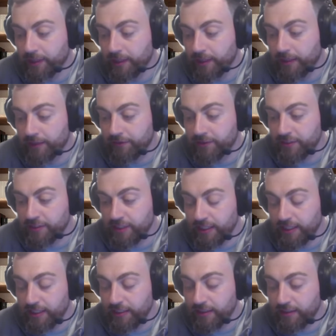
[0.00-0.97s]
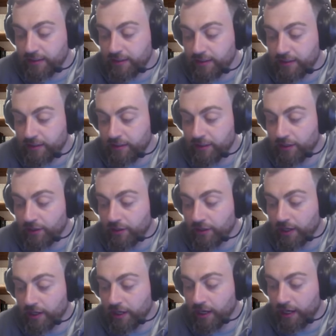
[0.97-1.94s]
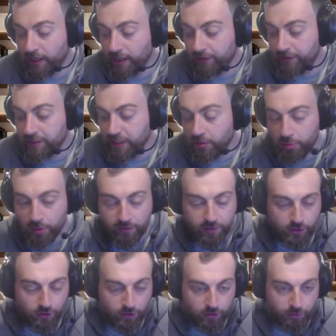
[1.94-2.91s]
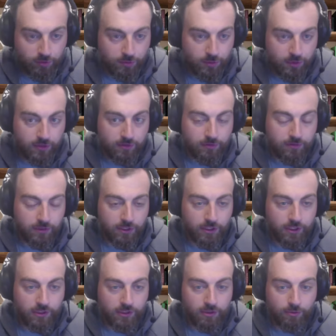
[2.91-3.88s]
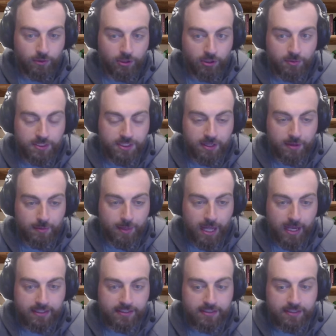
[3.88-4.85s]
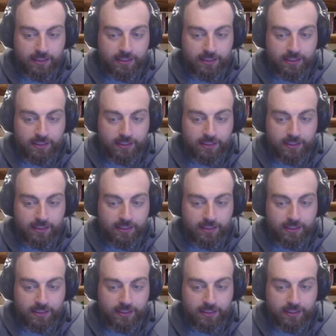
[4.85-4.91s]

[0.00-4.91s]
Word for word: I'd love to see, you know, I'd love to see a bit of a youth movement for the Wallabies in the backs.